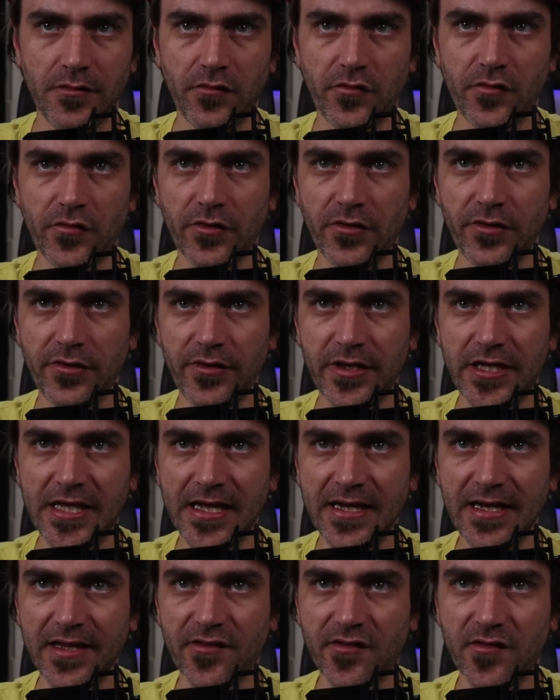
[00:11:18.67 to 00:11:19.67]
So
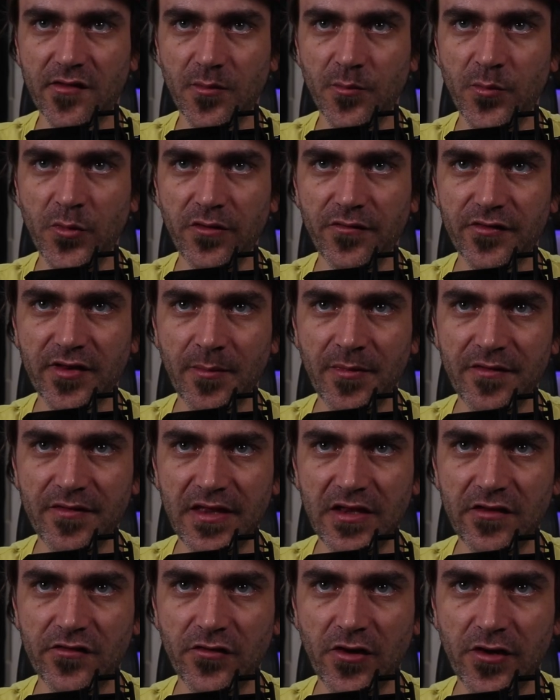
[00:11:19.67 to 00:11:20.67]
here, let's move some of
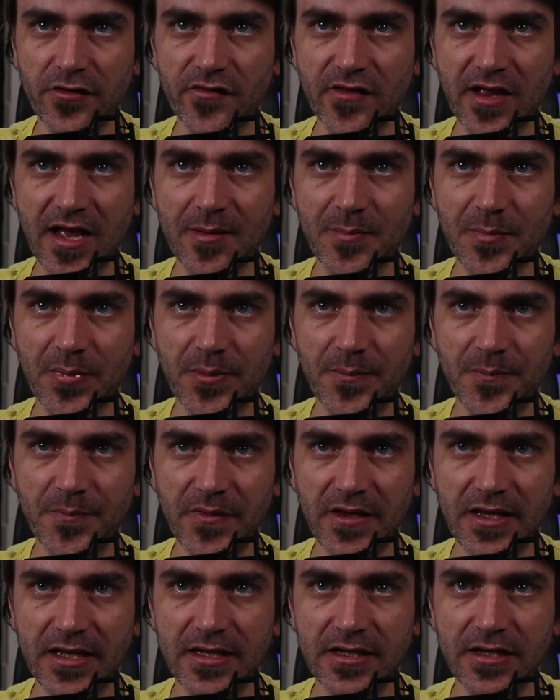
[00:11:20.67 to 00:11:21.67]
these notes up
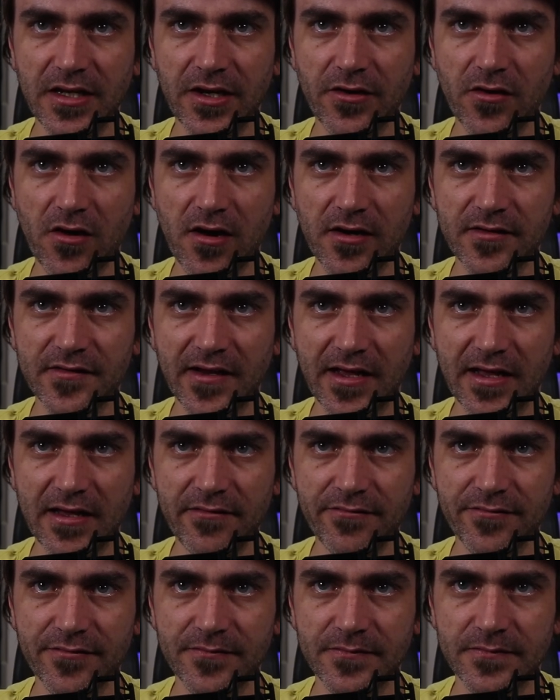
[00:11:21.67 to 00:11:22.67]
in an
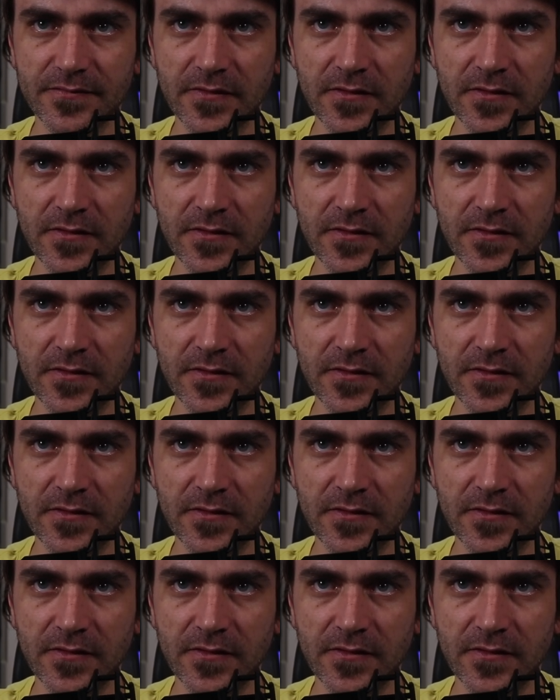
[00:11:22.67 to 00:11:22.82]
octave.